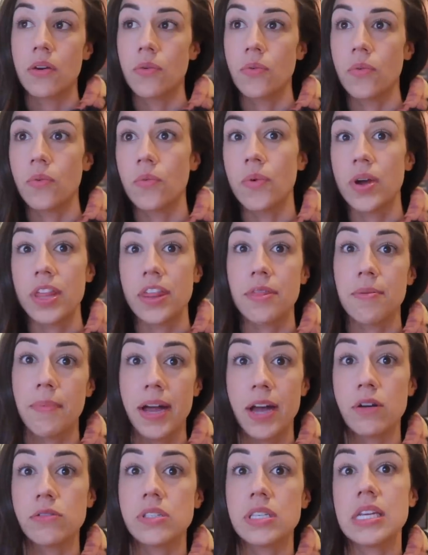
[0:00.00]
with
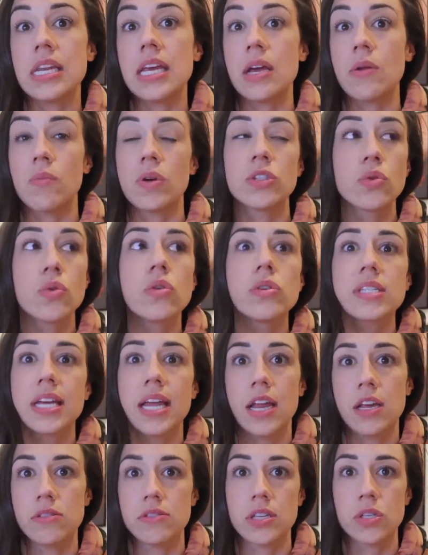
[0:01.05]
my O C D, and what tools
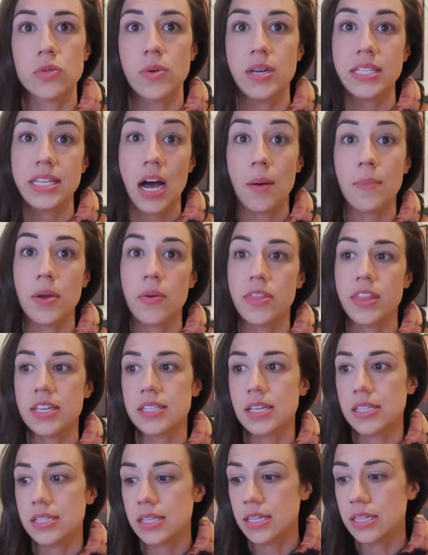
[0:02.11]
can I use this week to help me with this,
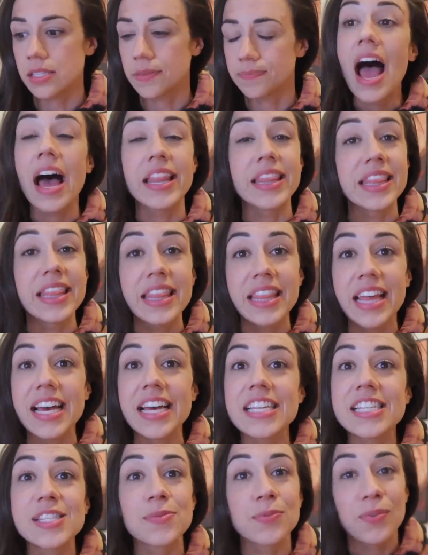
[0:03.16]
this, and this? And
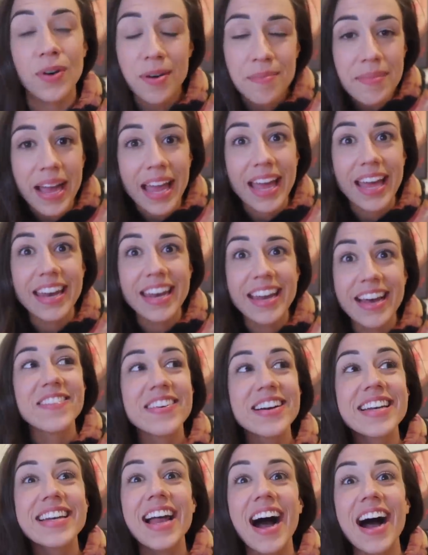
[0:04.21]
this woman
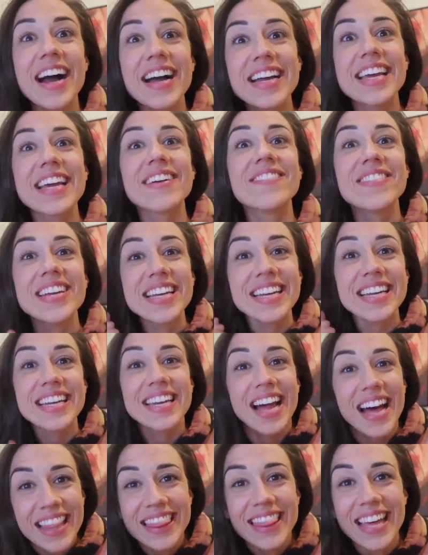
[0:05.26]
would not give me
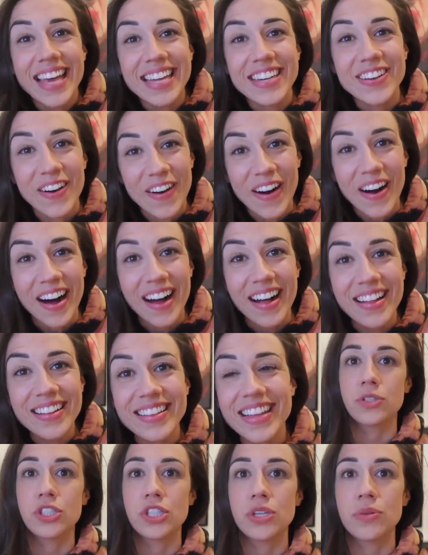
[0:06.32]
nothing, girl.
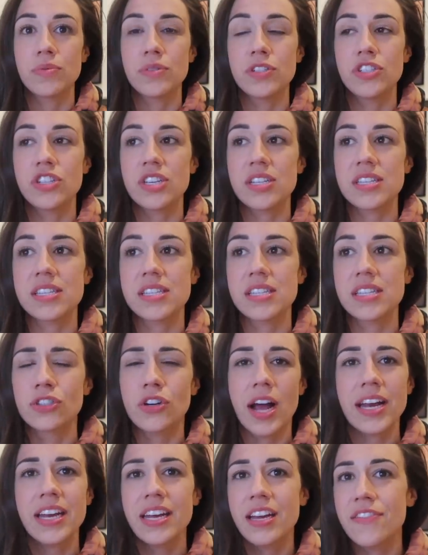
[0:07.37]
She would just
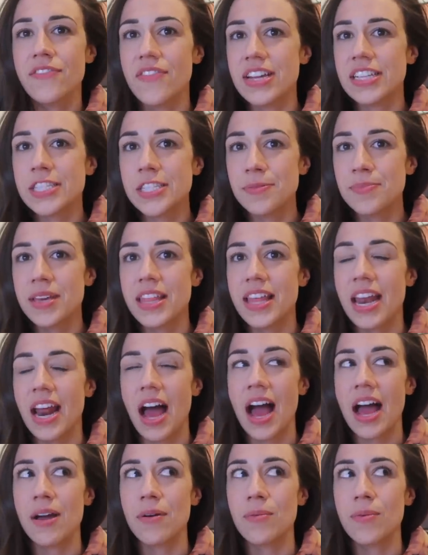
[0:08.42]
try to convince me that
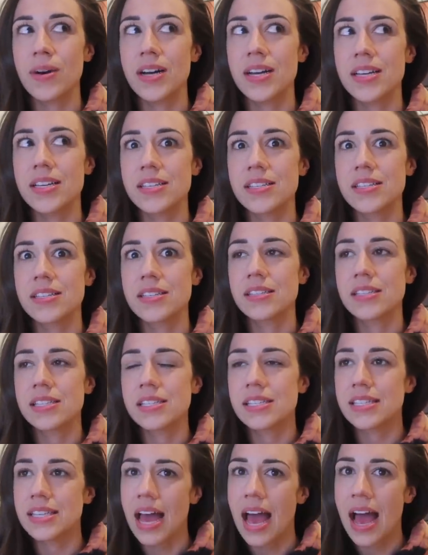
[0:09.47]
I was
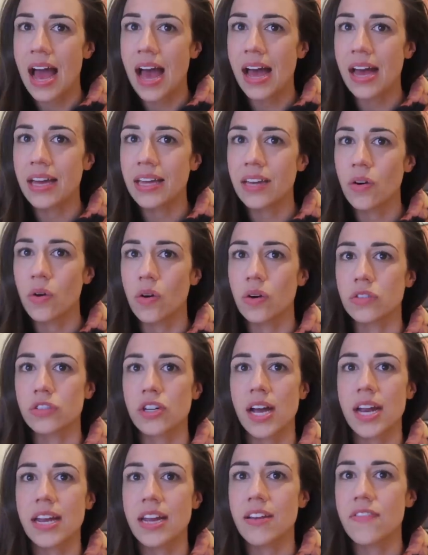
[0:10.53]
sad, or
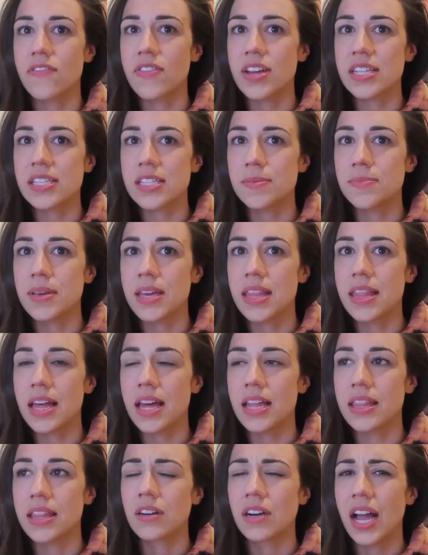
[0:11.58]
try to convince me
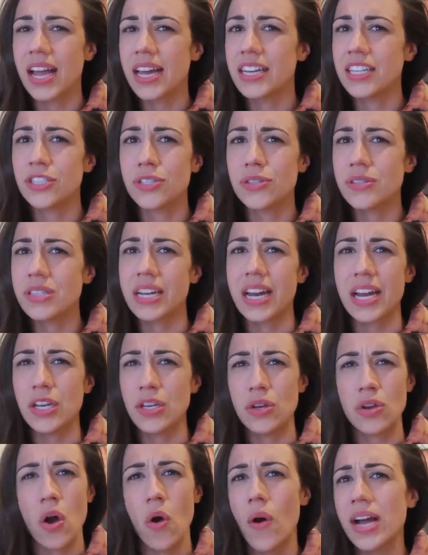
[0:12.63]
that I had issues that I
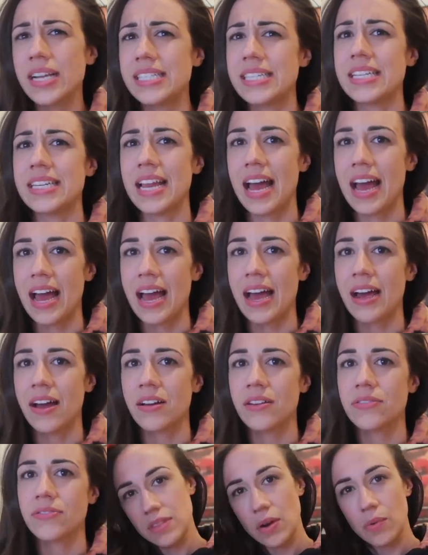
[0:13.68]
know I didn't
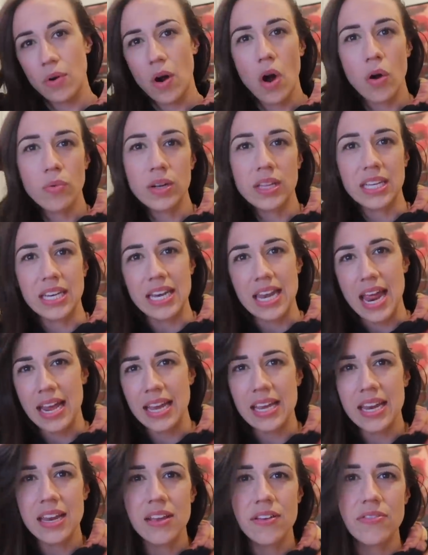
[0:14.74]
have, that were all really
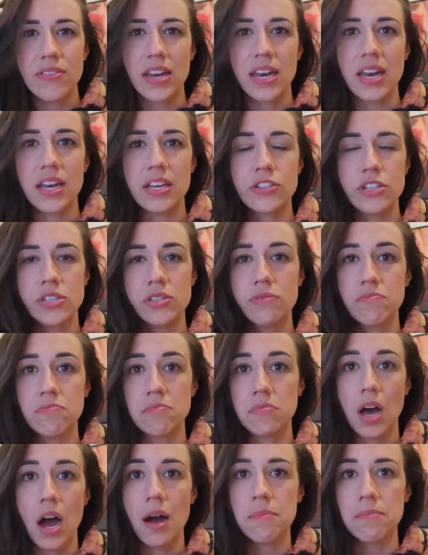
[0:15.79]
negative and just
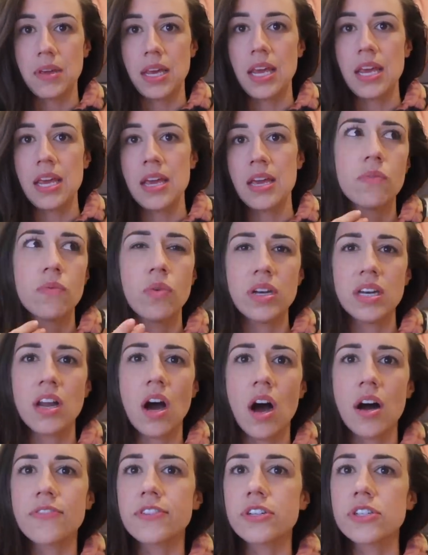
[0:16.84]
not me. Wouldn't
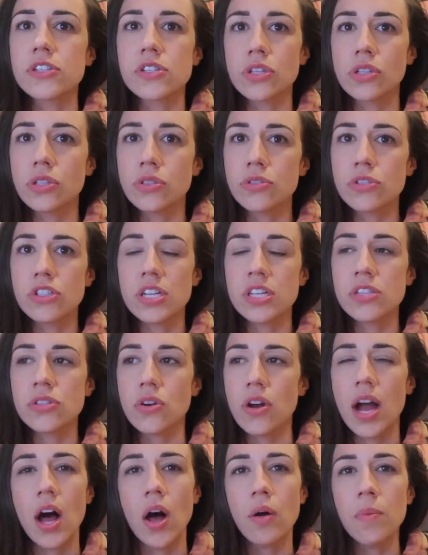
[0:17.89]
offer solutions
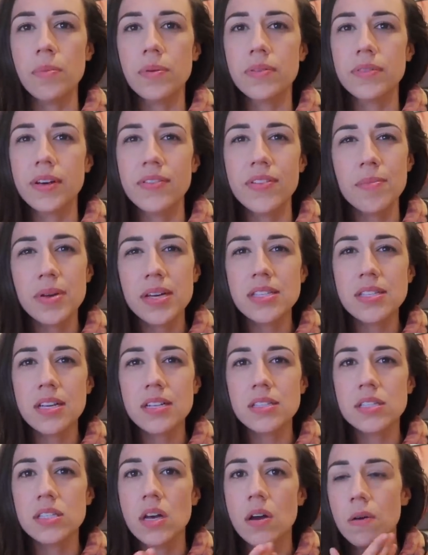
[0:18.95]
or help, if that makes
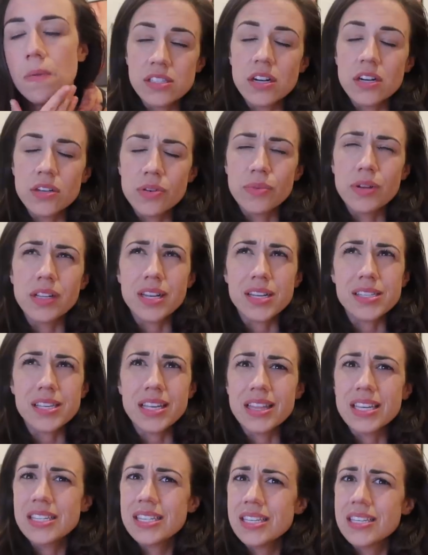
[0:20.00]
sense. So I started to realize,
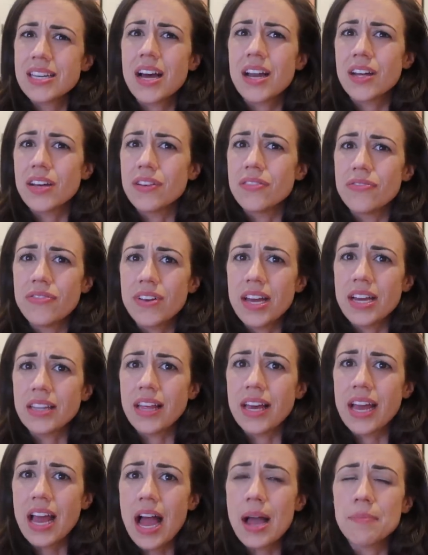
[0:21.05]
like, this is not a good fit.
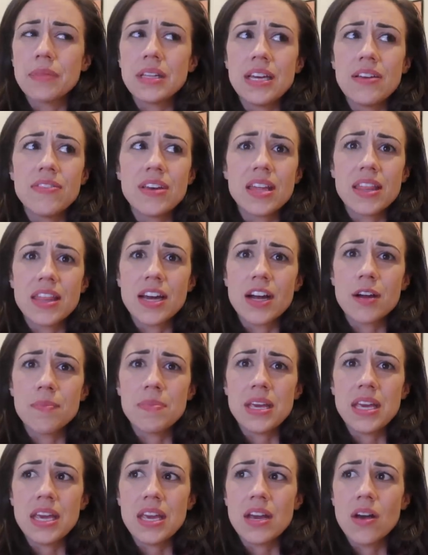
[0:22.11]
Like, I'm leaving
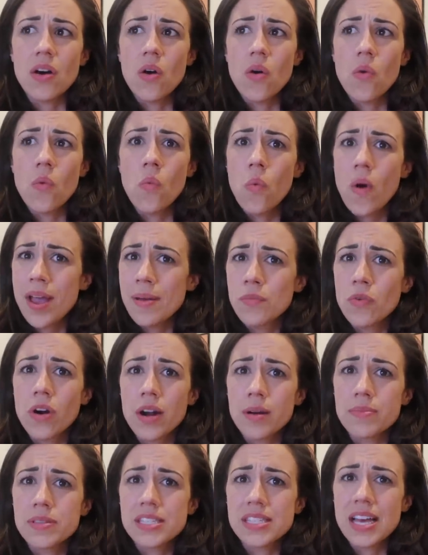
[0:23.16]
therapy way
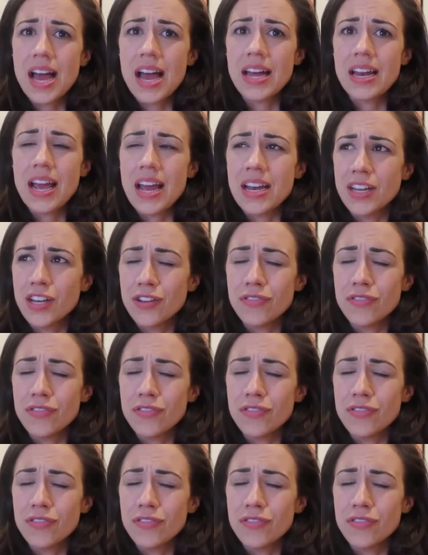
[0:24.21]
more upset and